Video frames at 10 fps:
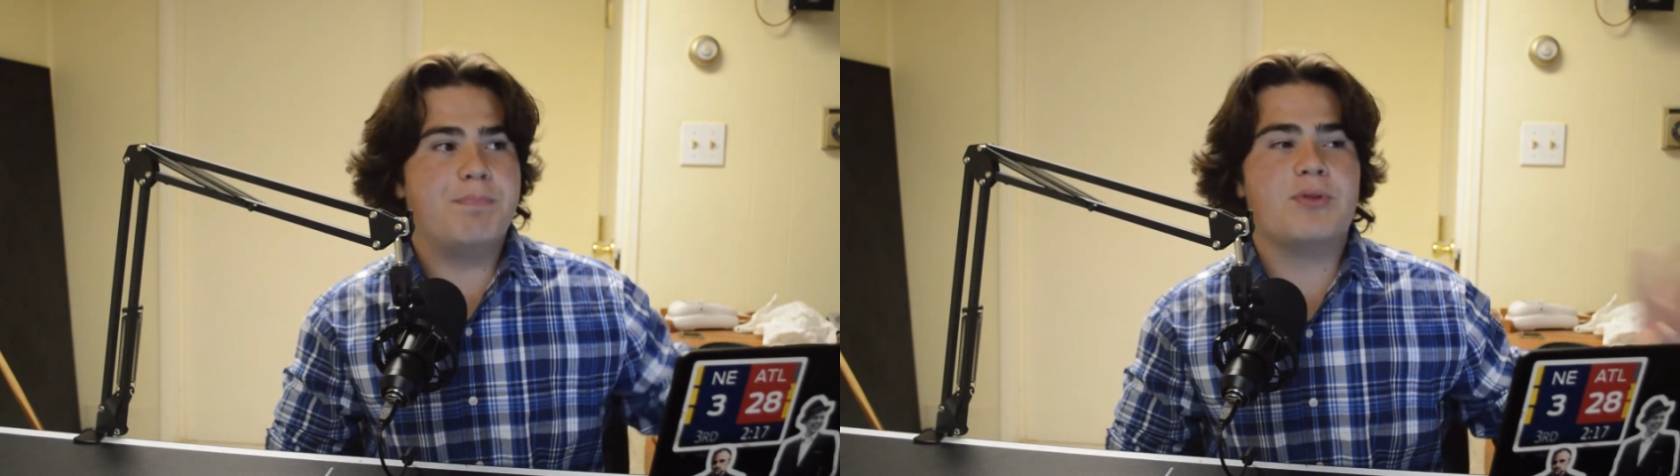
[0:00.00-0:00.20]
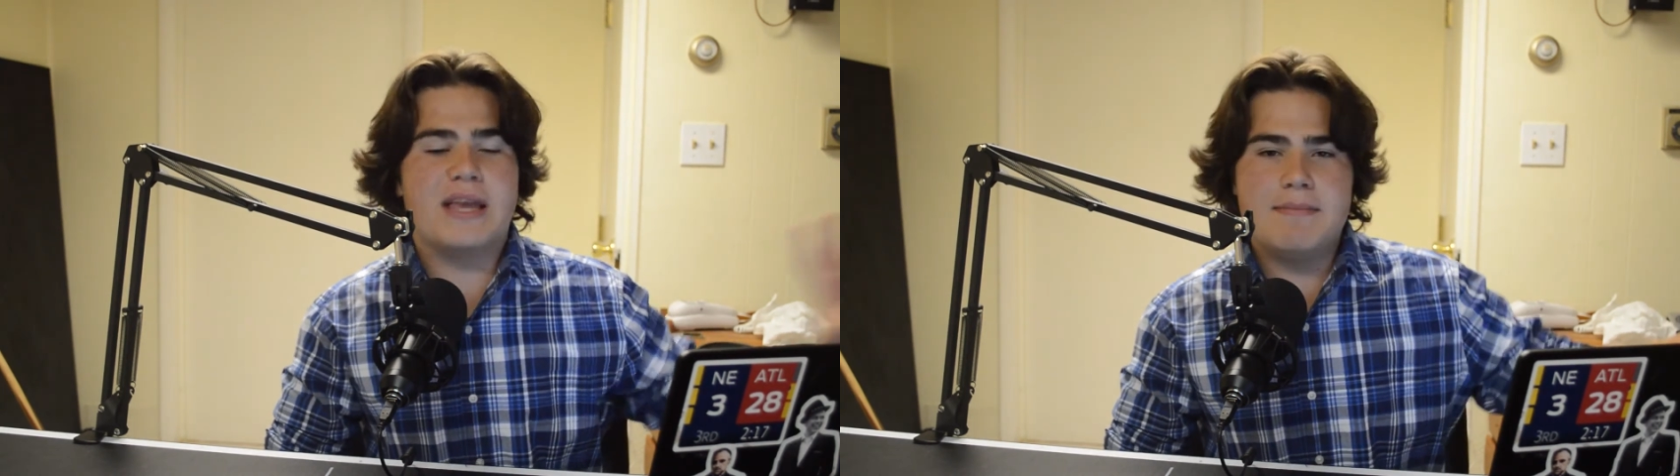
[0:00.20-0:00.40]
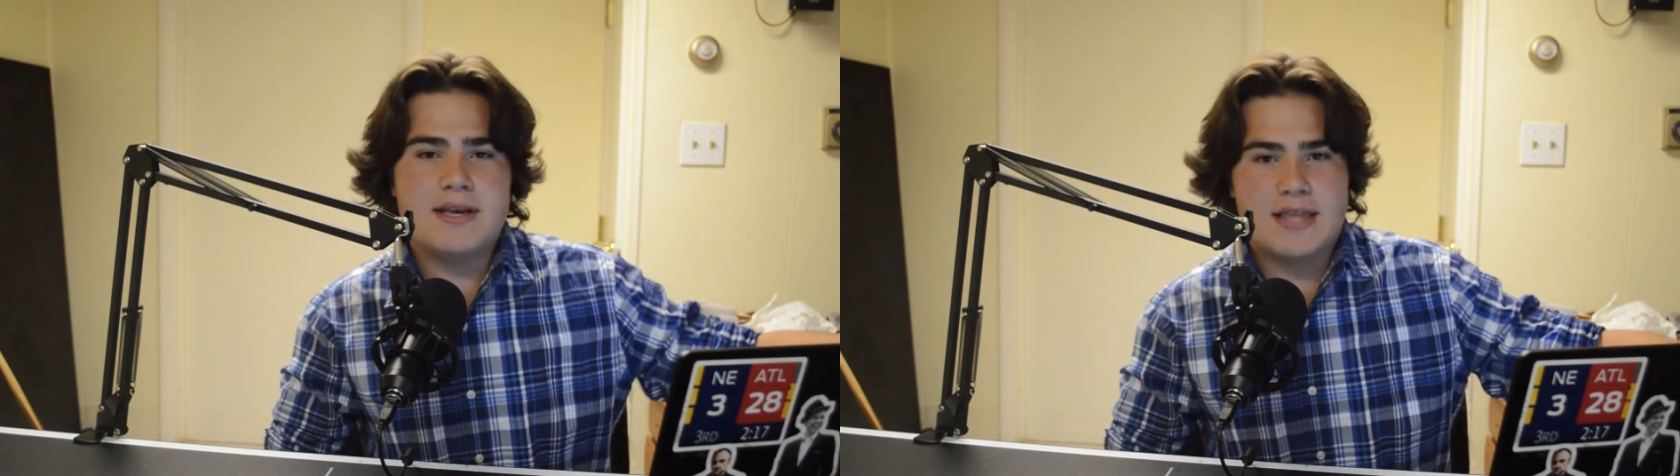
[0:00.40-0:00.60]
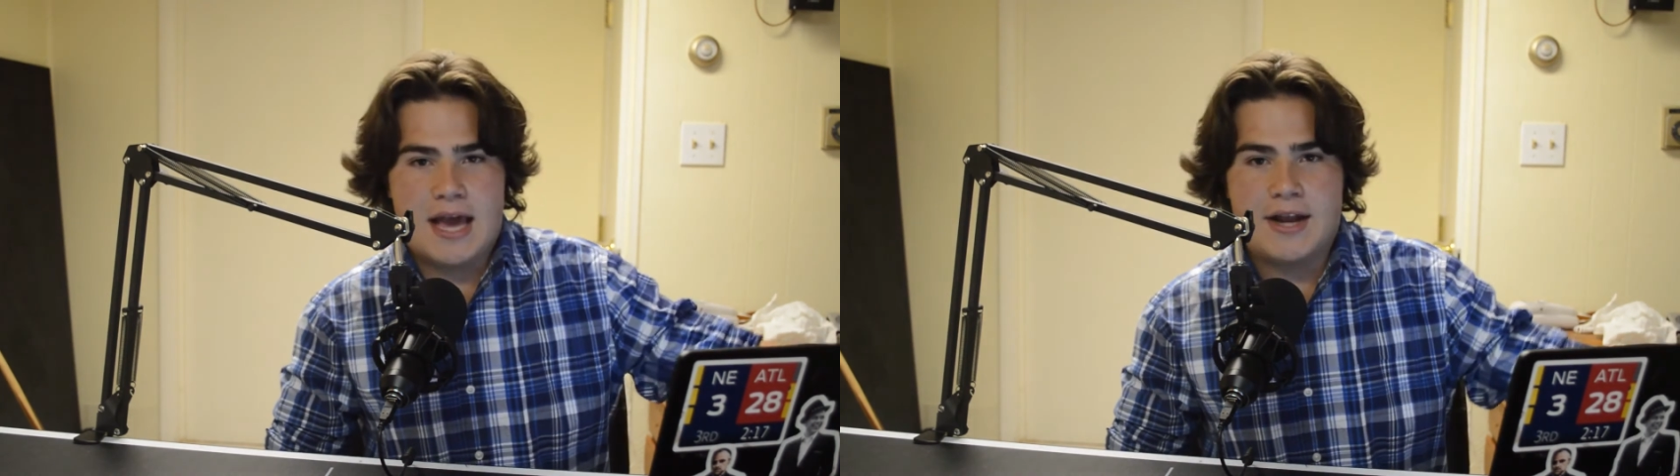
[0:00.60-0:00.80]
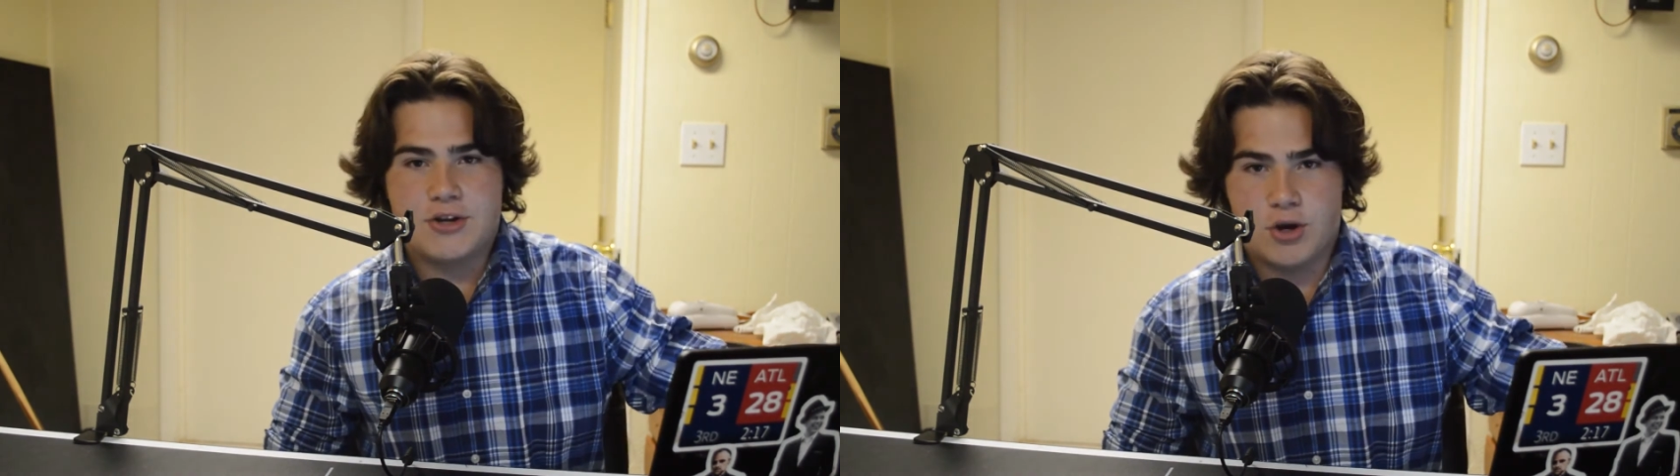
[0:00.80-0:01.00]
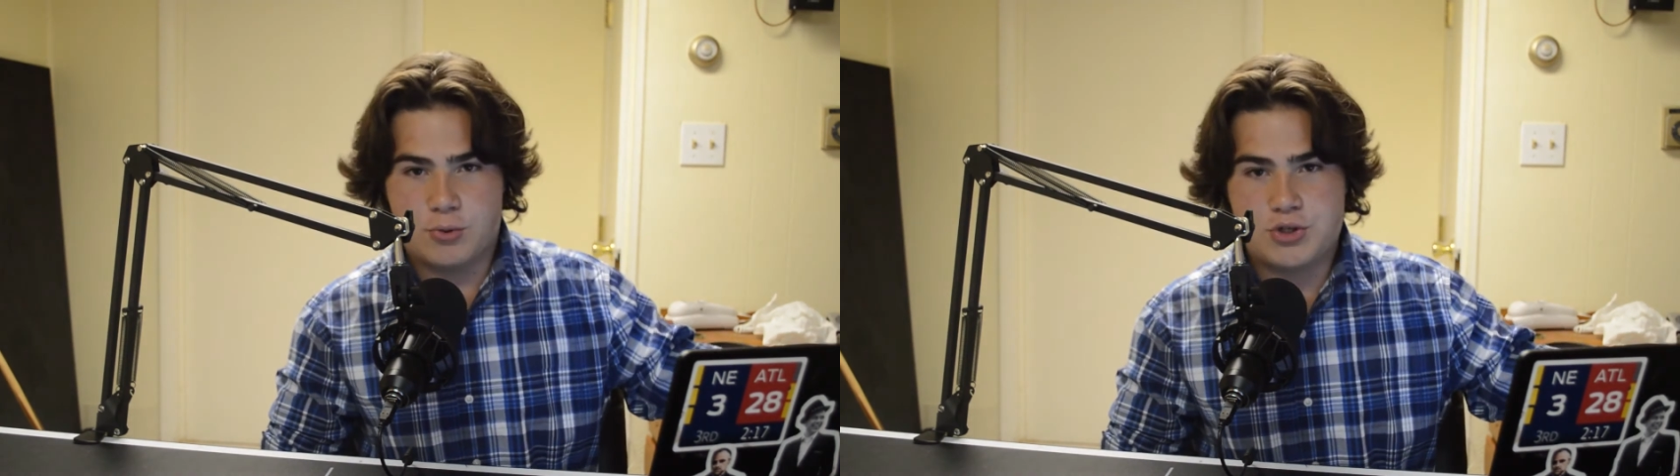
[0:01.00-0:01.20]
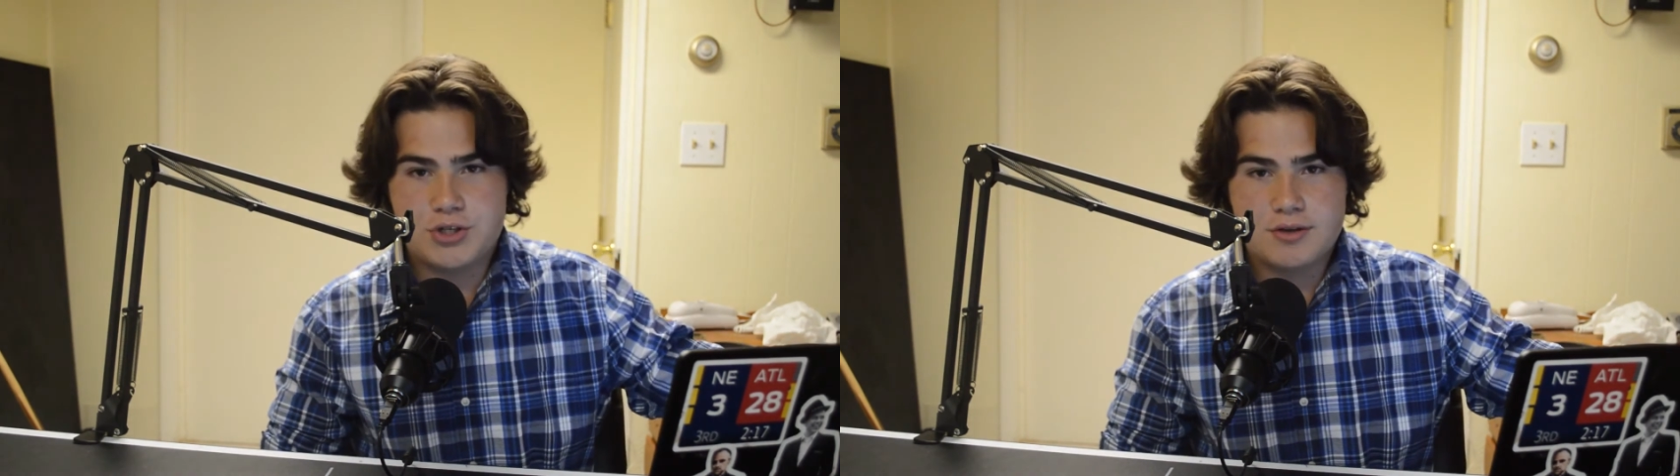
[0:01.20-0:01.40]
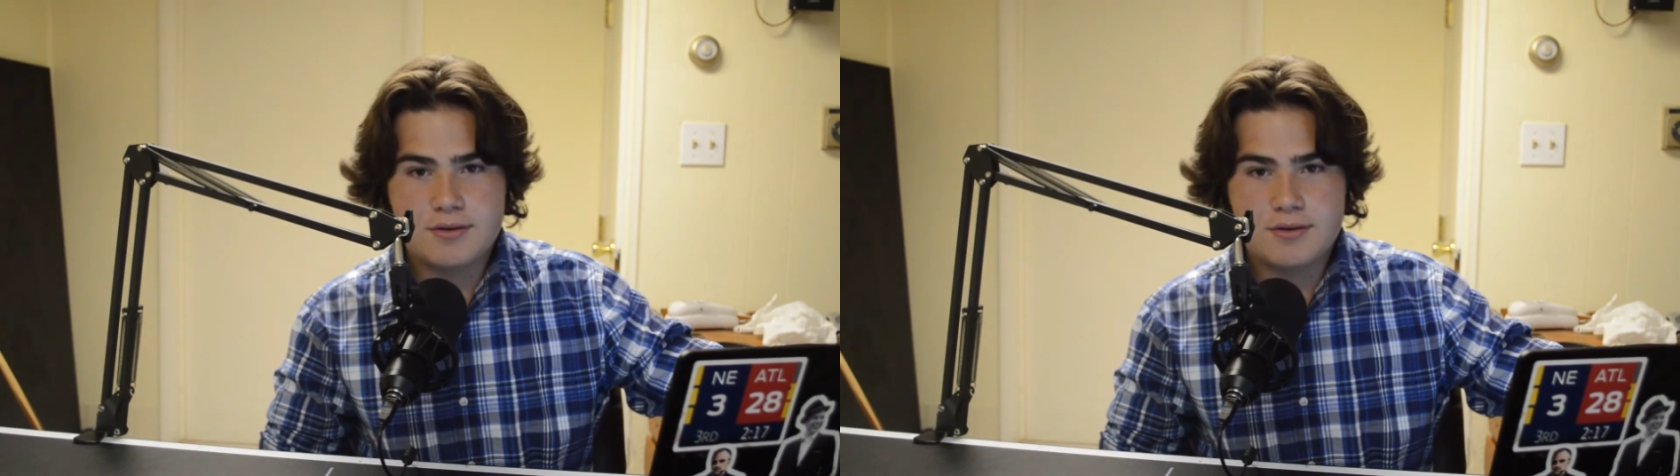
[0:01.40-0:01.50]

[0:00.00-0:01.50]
blaming the head coach.